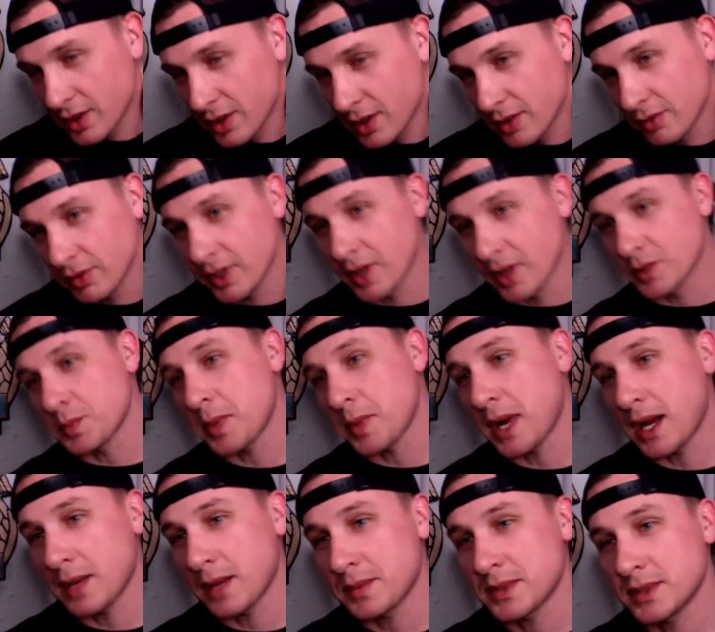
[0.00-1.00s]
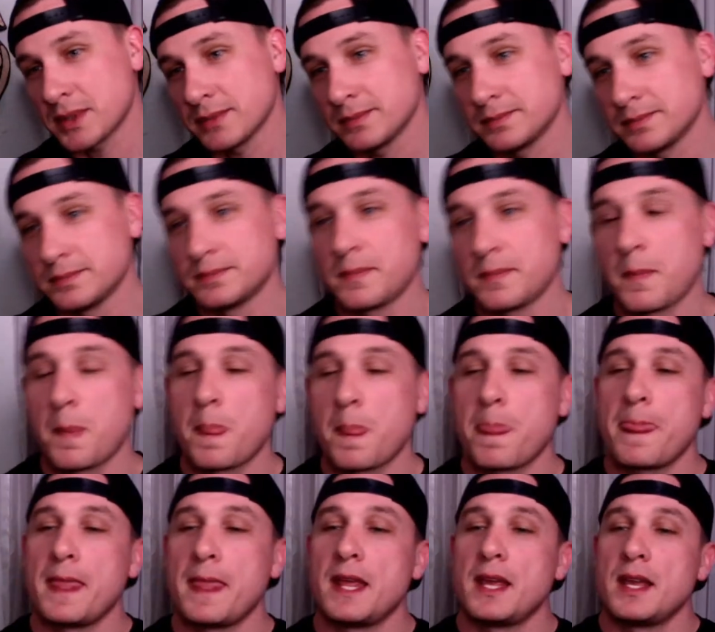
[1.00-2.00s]
Reno's pops.
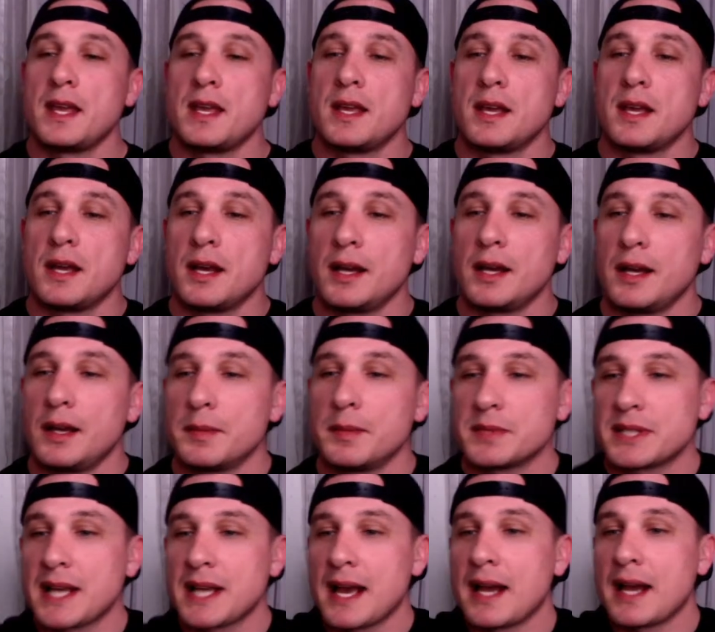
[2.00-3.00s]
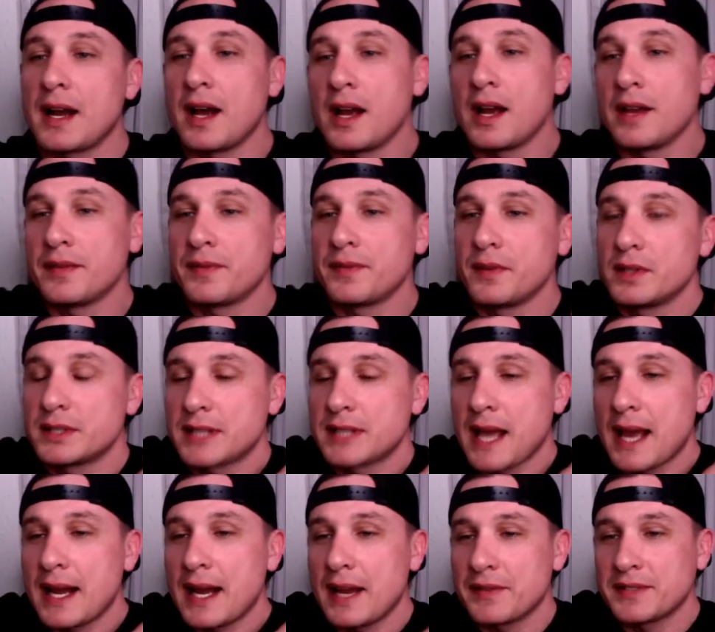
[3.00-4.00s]
Um, Scott, Ife,
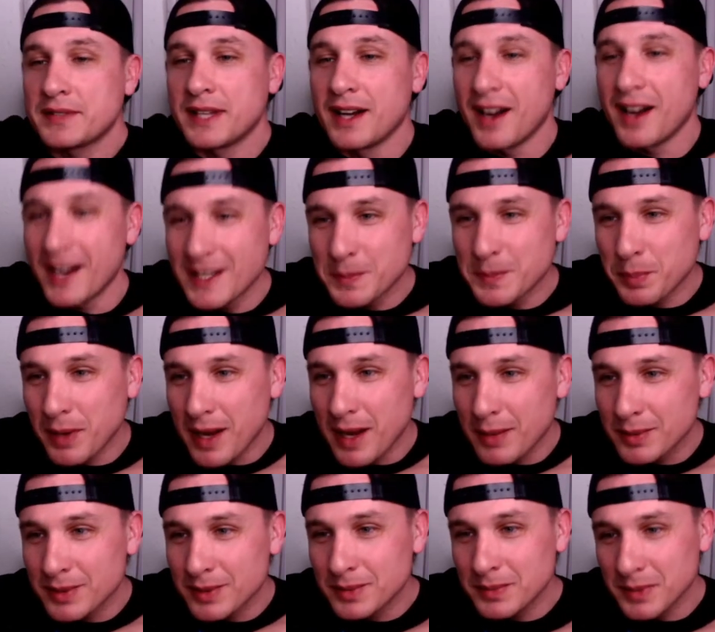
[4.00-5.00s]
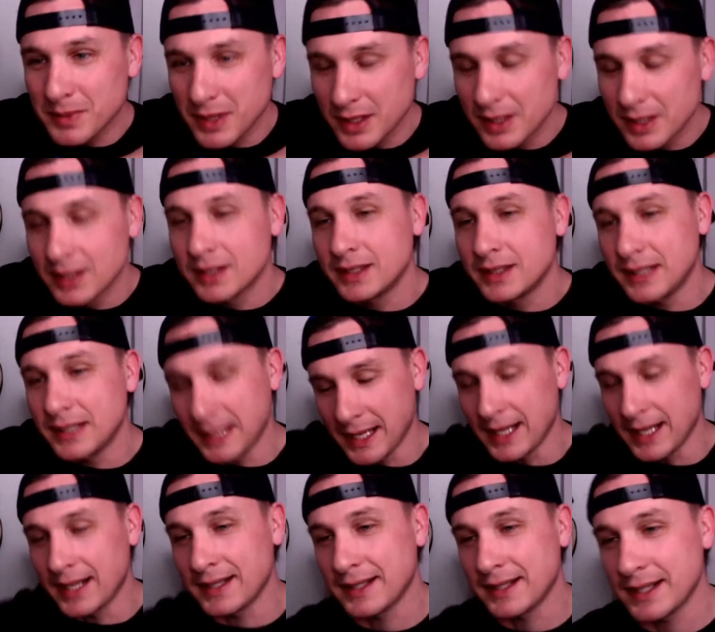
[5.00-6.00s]
Scott F. said, ice problem?
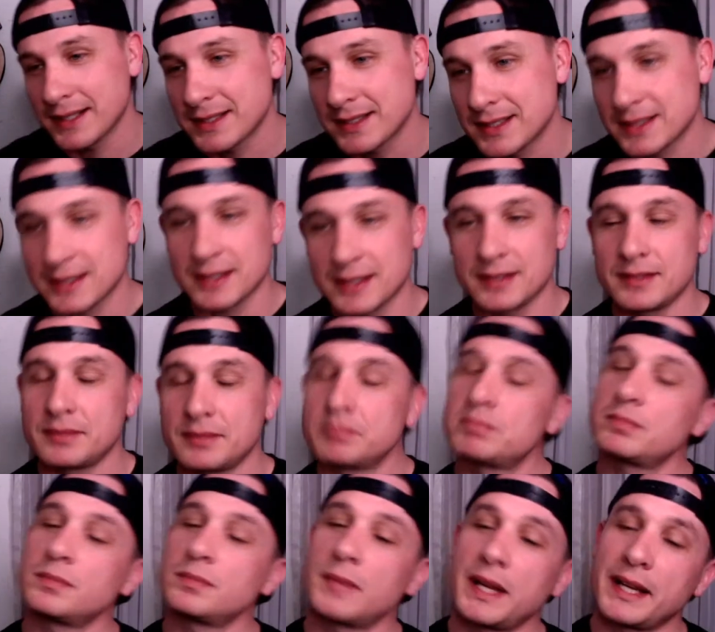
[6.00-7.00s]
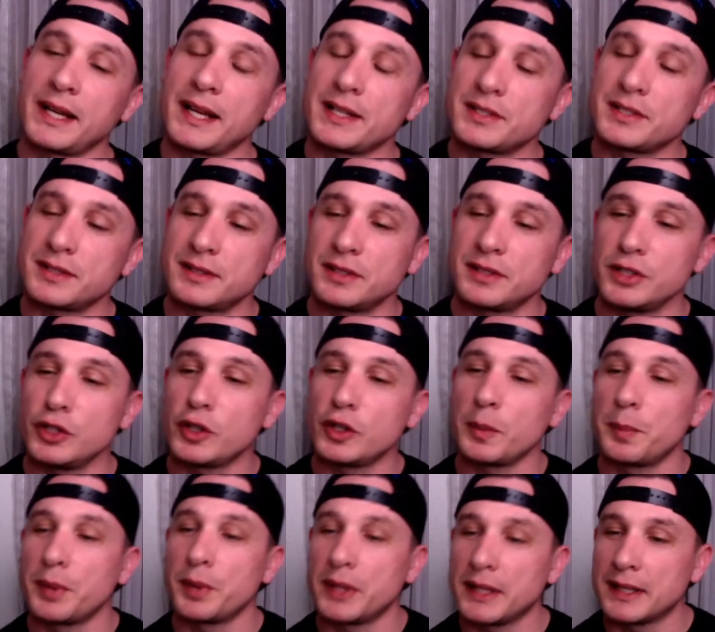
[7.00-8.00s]
Yeah, that's, I guess you
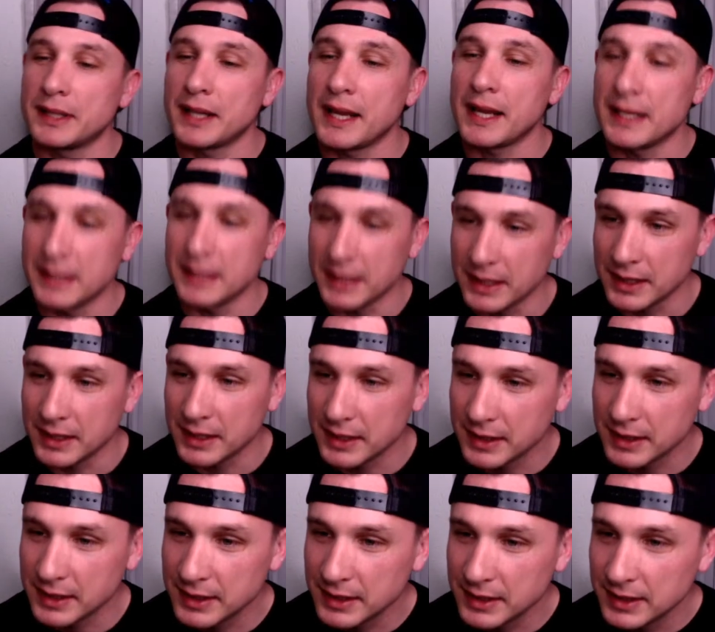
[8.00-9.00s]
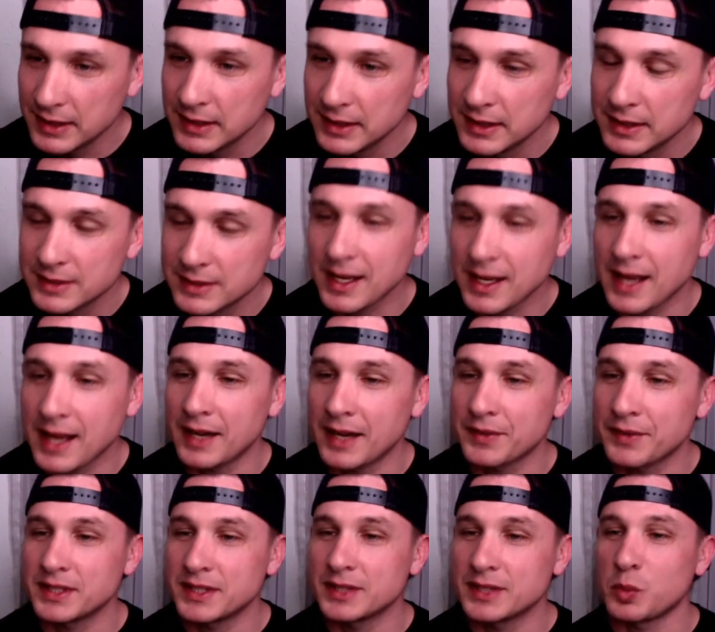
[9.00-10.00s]
could put it lightly. Scott F.
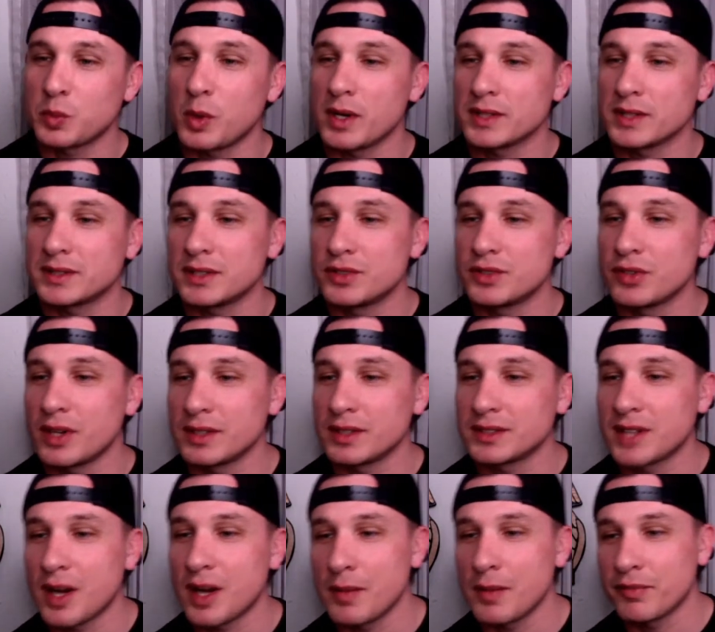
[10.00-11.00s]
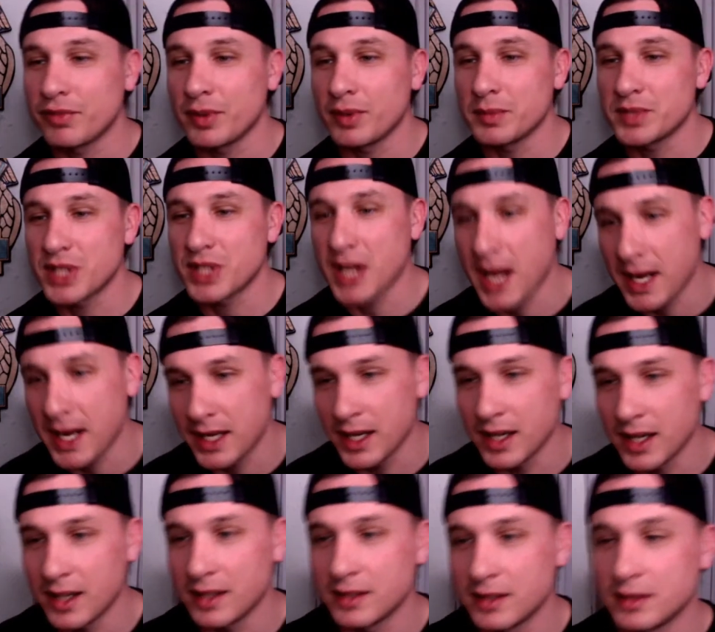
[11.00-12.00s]
says, where's the drugs come from?
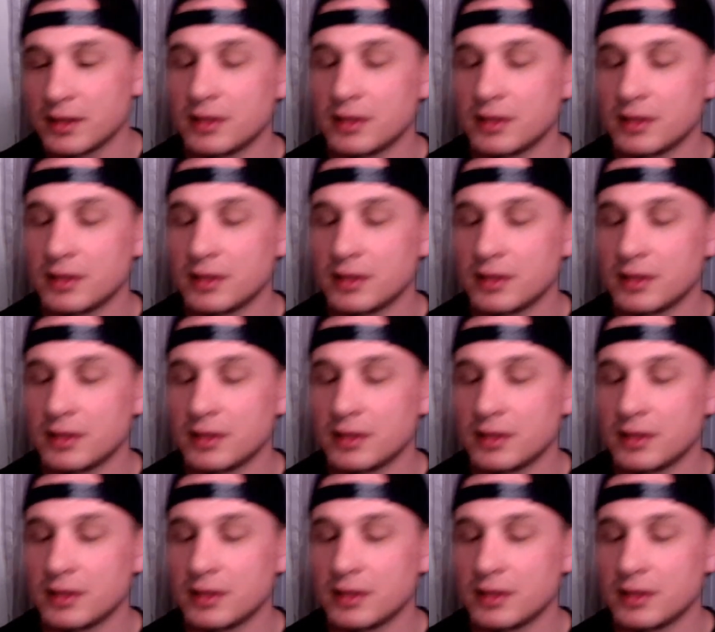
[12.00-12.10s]
China.